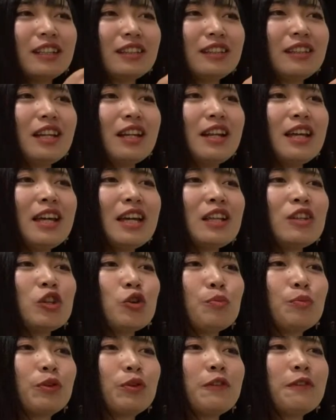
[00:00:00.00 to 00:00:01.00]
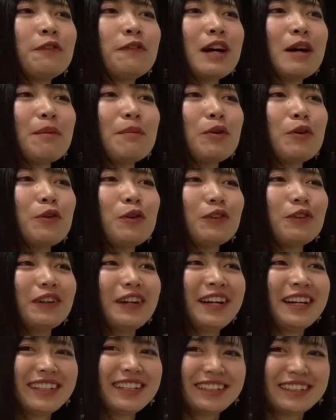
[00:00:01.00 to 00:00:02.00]
there is no profabo,
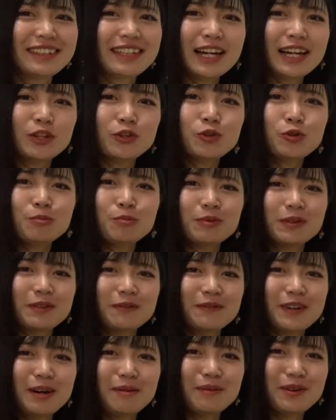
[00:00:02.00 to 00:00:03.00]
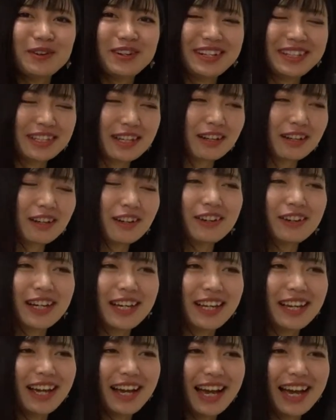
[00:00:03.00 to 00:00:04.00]
dajong profabo. It's like,
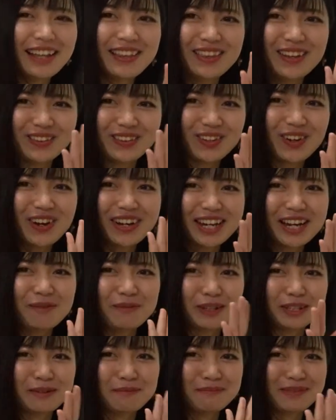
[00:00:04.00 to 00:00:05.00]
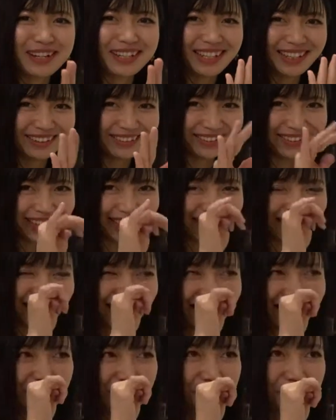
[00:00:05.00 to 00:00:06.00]
okay, I'm not talking about the money, okay?
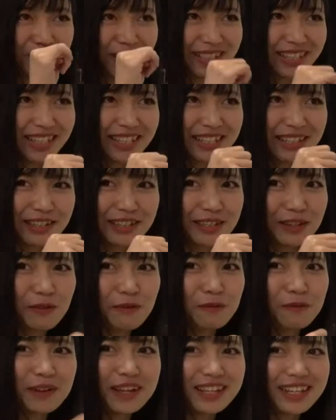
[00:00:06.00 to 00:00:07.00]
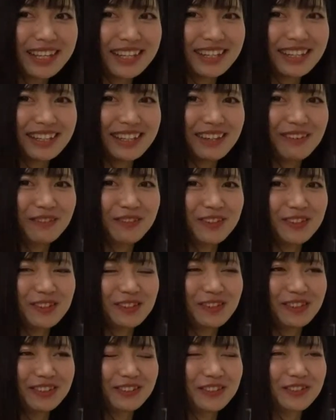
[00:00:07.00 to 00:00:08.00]
But it's so funny if
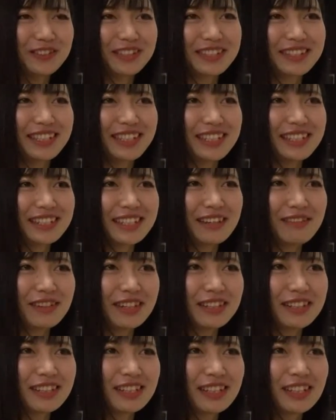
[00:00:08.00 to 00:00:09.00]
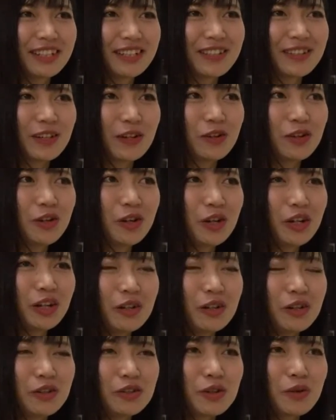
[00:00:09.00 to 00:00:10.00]
you see someone. So
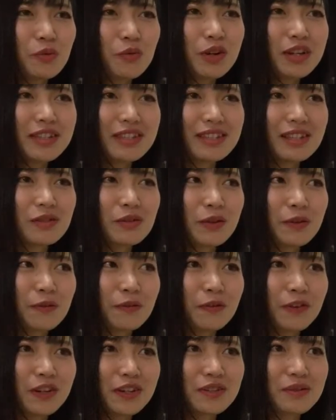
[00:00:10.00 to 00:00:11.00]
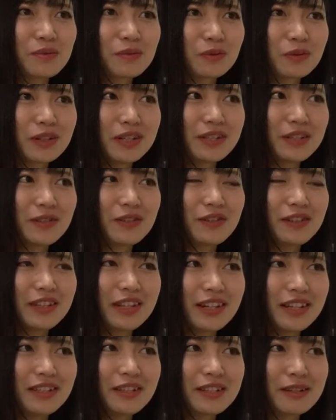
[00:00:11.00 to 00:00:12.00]
what's your first word you
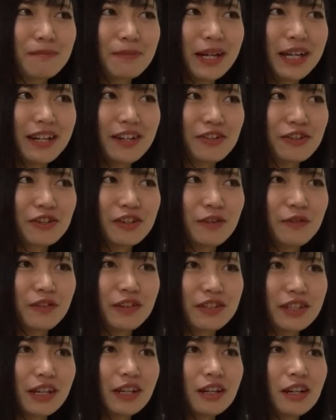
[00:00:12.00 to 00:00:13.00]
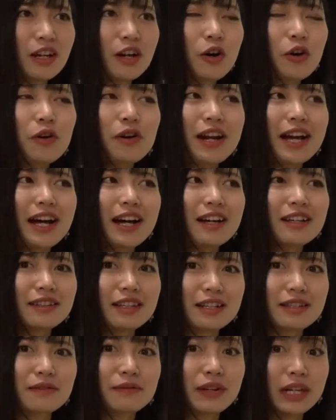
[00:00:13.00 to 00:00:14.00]
learn Spanish? If you say, hola,
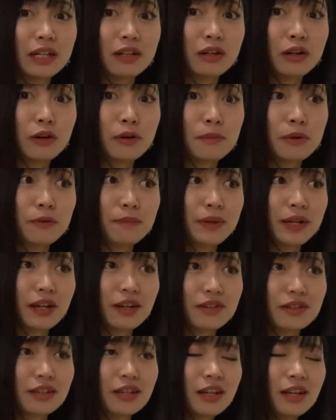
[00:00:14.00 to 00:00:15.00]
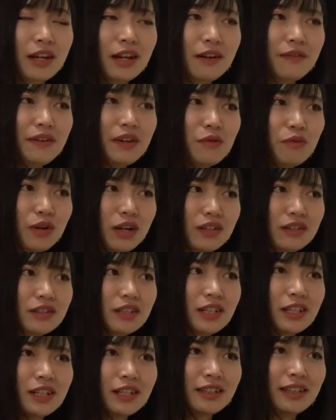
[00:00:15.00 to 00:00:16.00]
that's very normal because everyone,
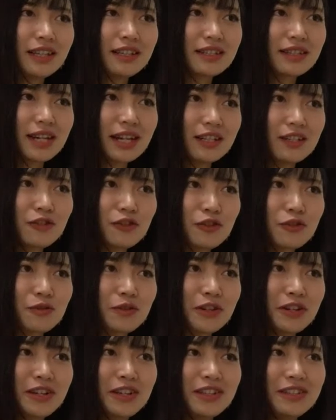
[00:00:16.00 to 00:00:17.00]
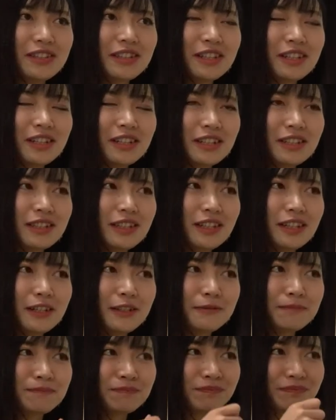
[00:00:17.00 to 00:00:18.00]
they start to learn
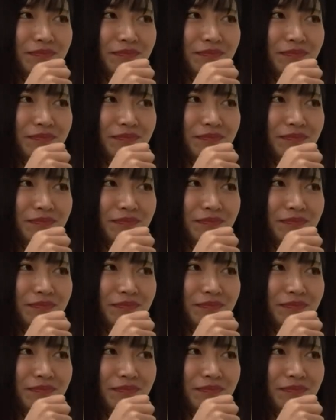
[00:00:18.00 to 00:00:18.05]
the